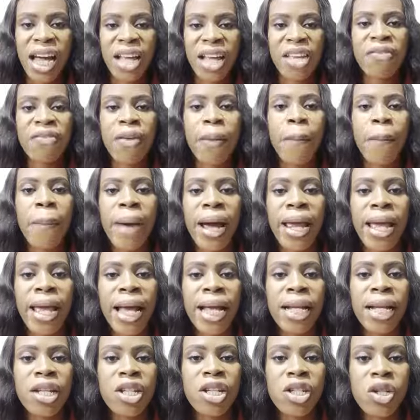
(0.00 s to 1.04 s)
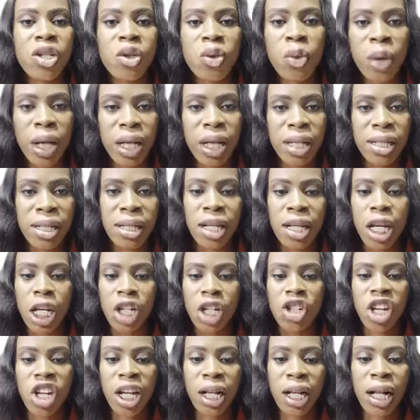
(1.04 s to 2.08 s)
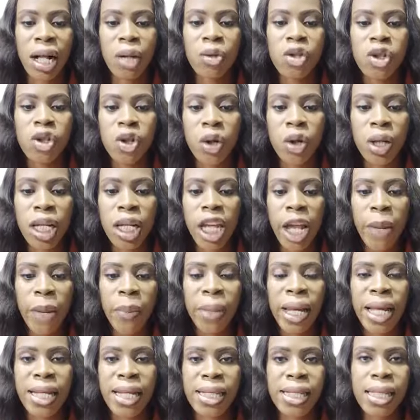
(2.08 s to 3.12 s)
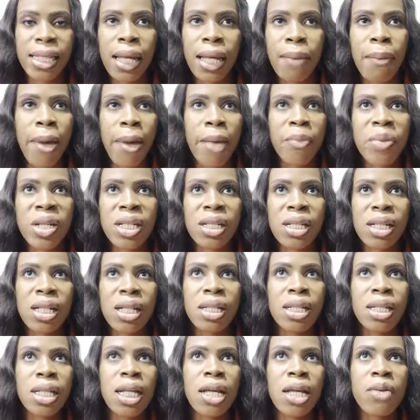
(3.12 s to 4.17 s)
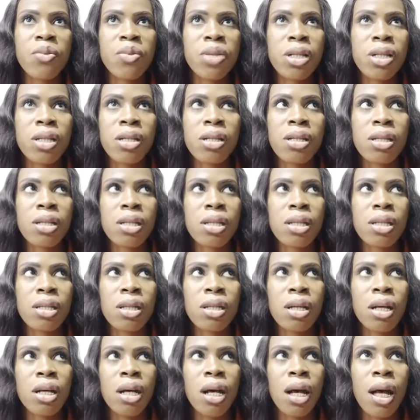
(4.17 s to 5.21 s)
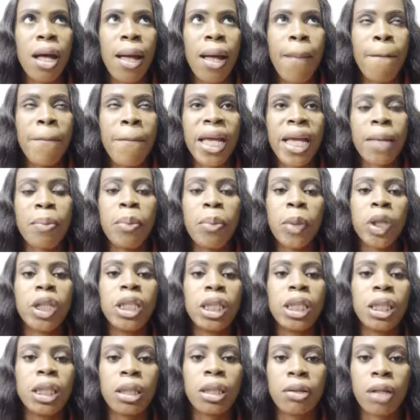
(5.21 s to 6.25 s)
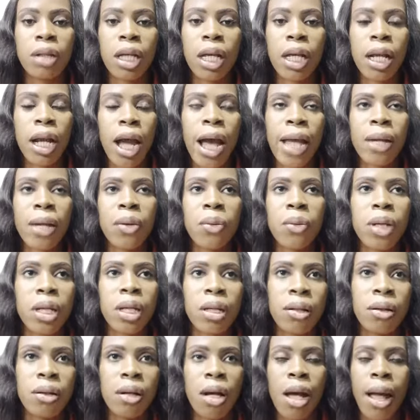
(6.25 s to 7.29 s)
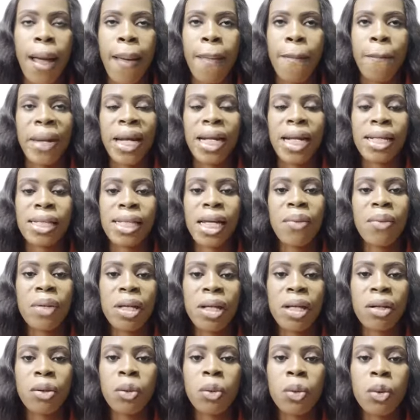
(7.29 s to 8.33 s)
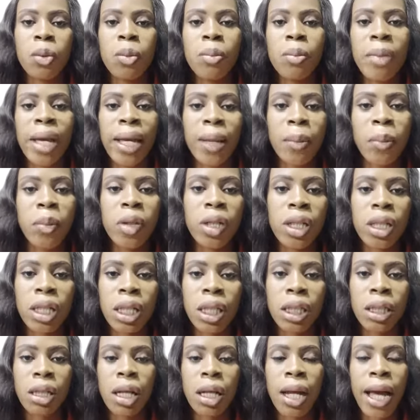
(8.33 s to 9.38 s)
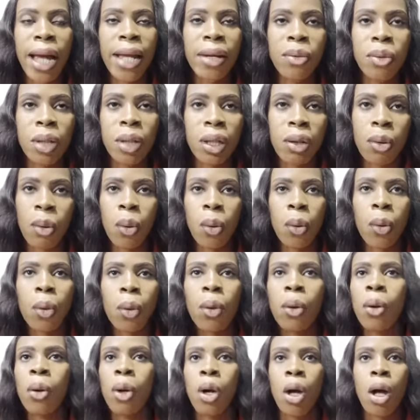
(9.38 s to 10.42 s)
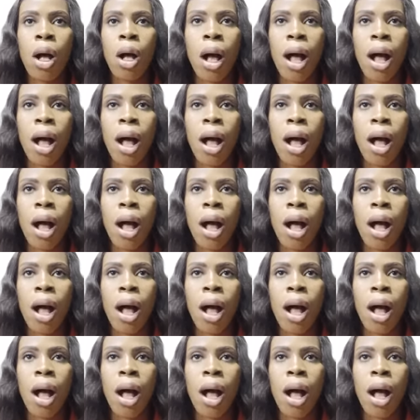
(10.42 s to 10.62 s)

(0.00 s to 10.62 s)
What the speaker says: that if a buyer in the US check out your name, let's say my business name is Make Money in Agri. By the time they Google Make Money in Agri or